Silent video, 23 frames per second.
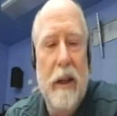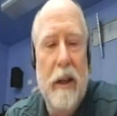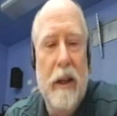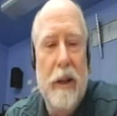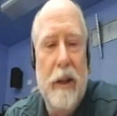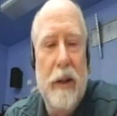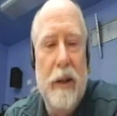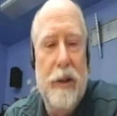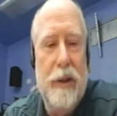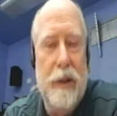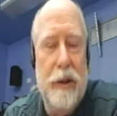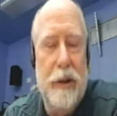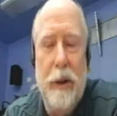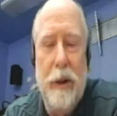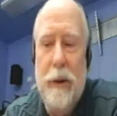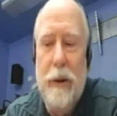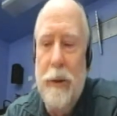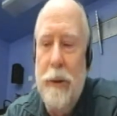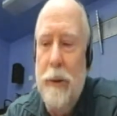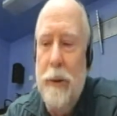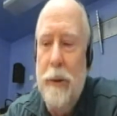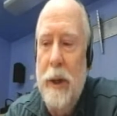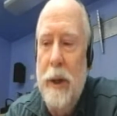
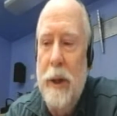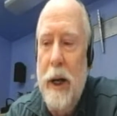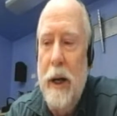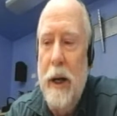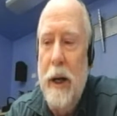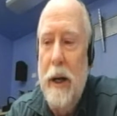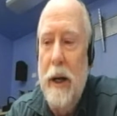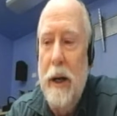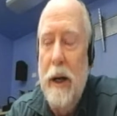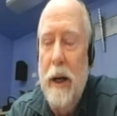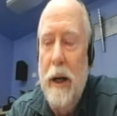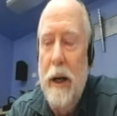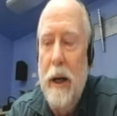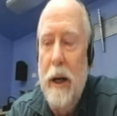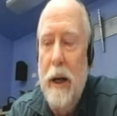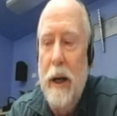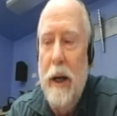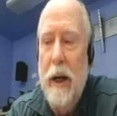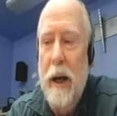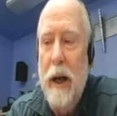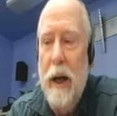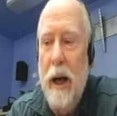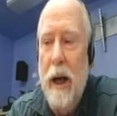so
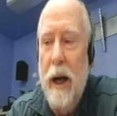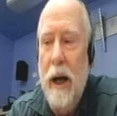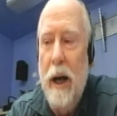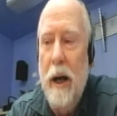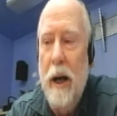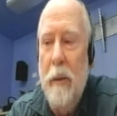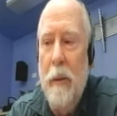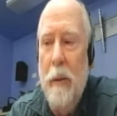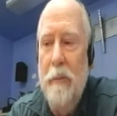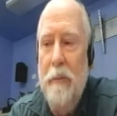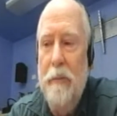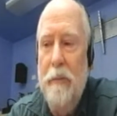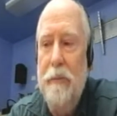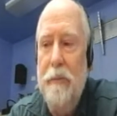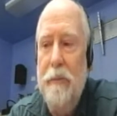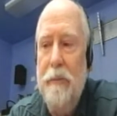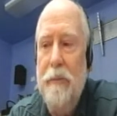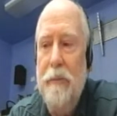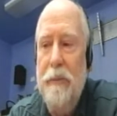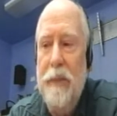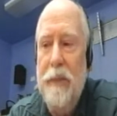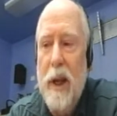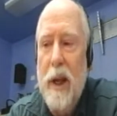uh, um,
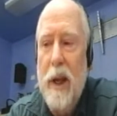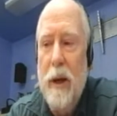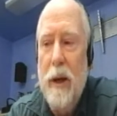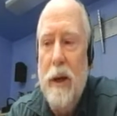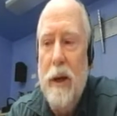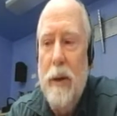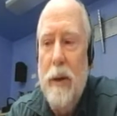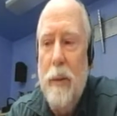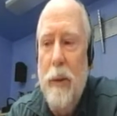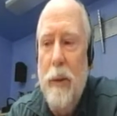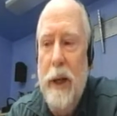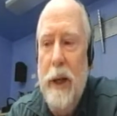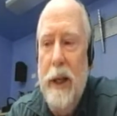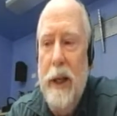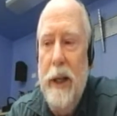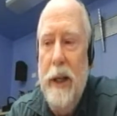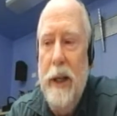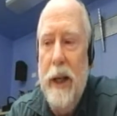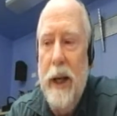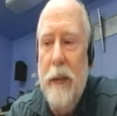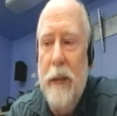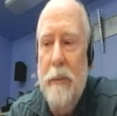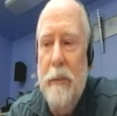we,
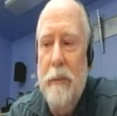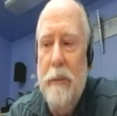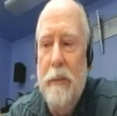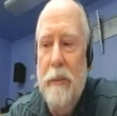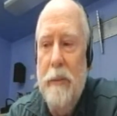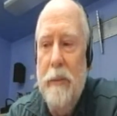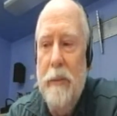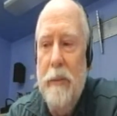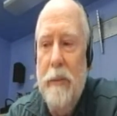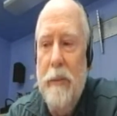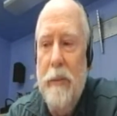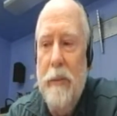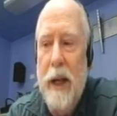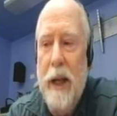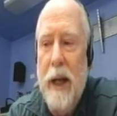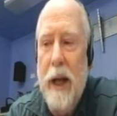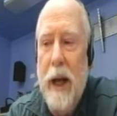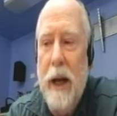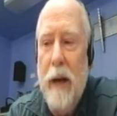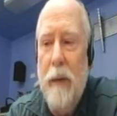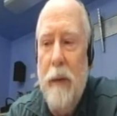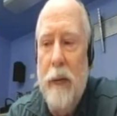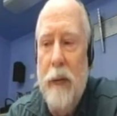um, yeah,
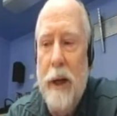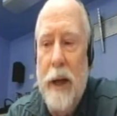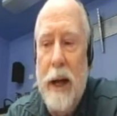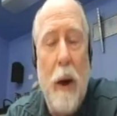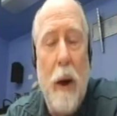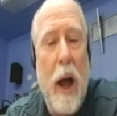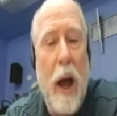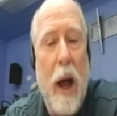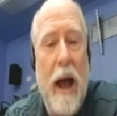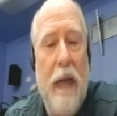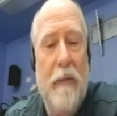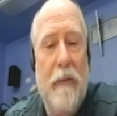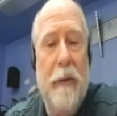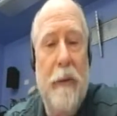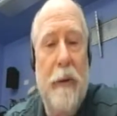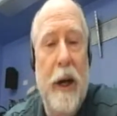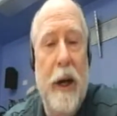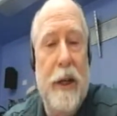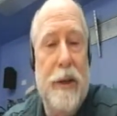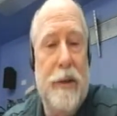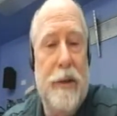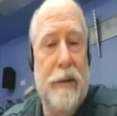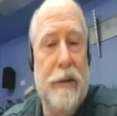we're now halfway
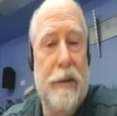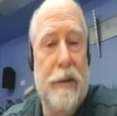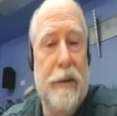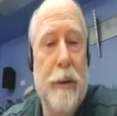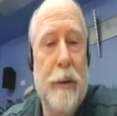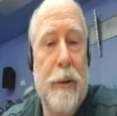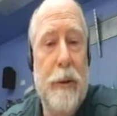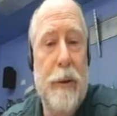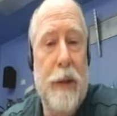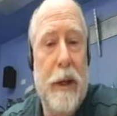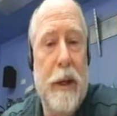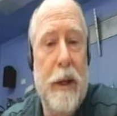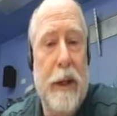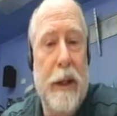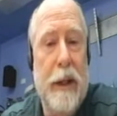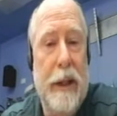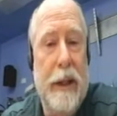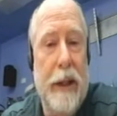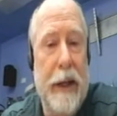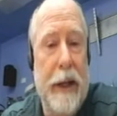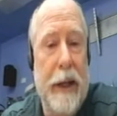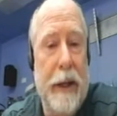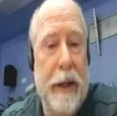through the
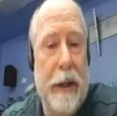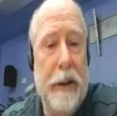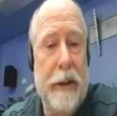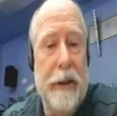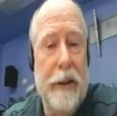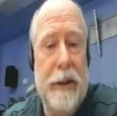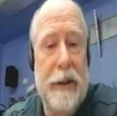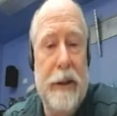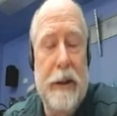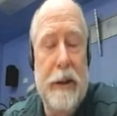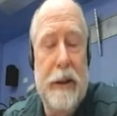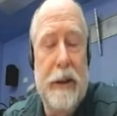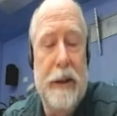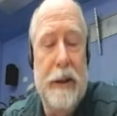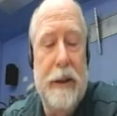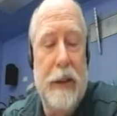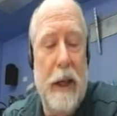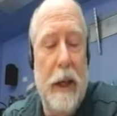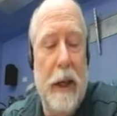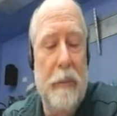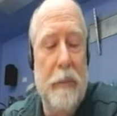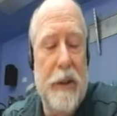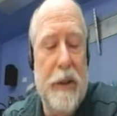year since
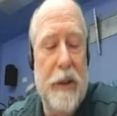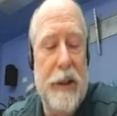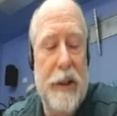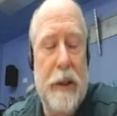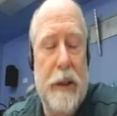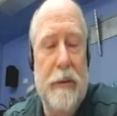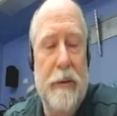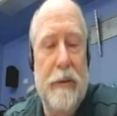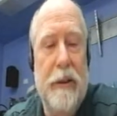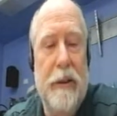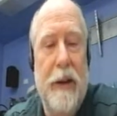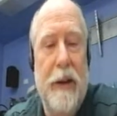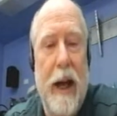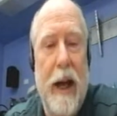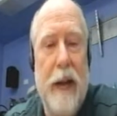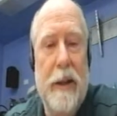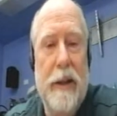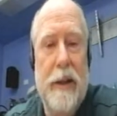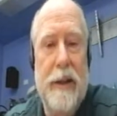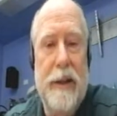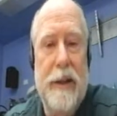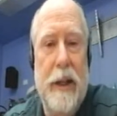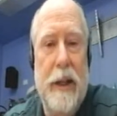um, since we've had the
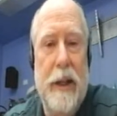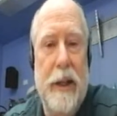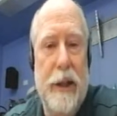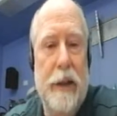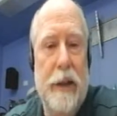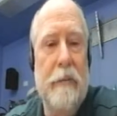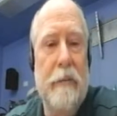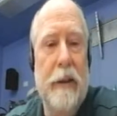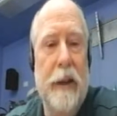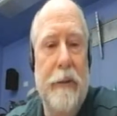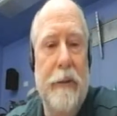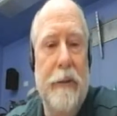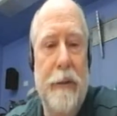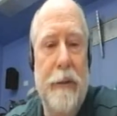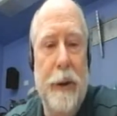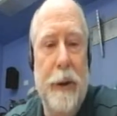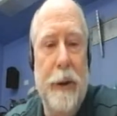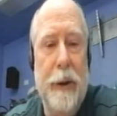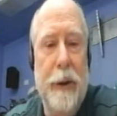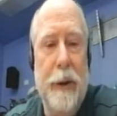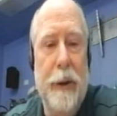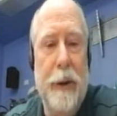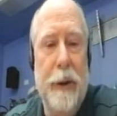station
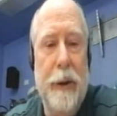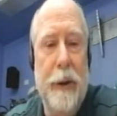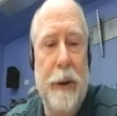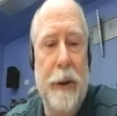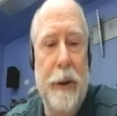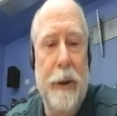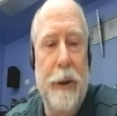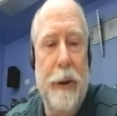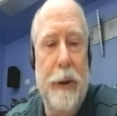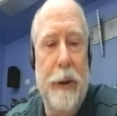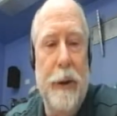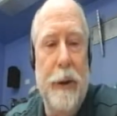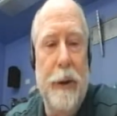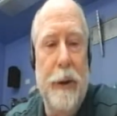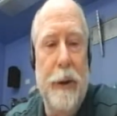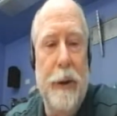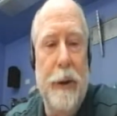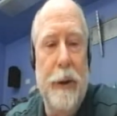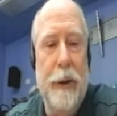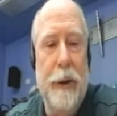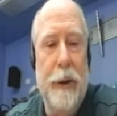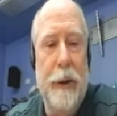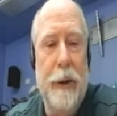refueled from the ship,
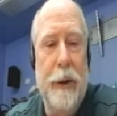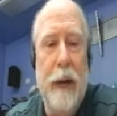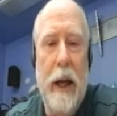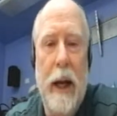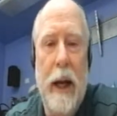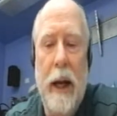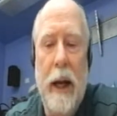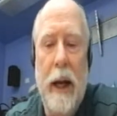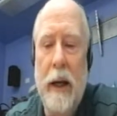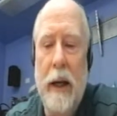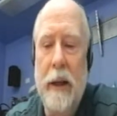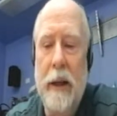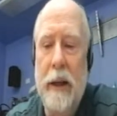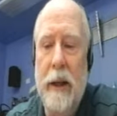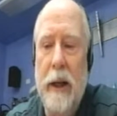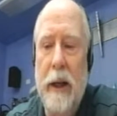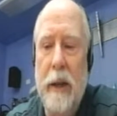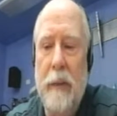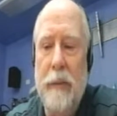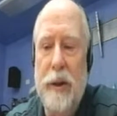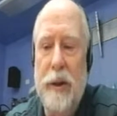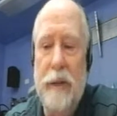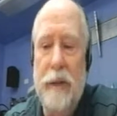okay. and
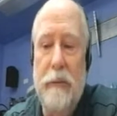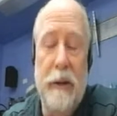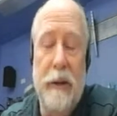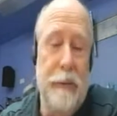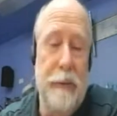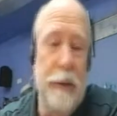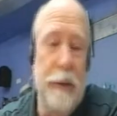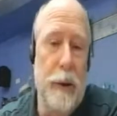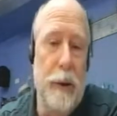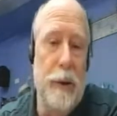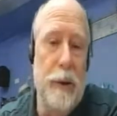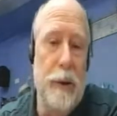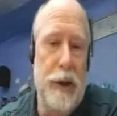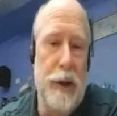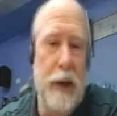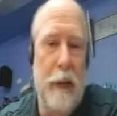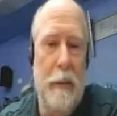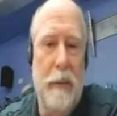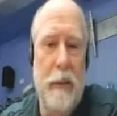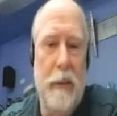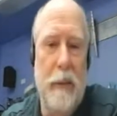so we've used up